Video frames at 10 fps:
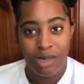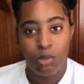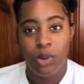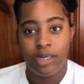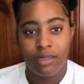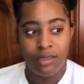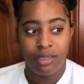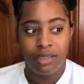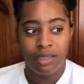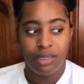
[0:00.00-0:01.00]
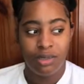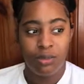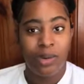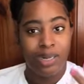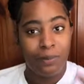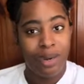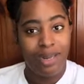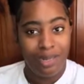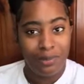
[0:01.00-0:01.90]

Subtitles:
what a parallel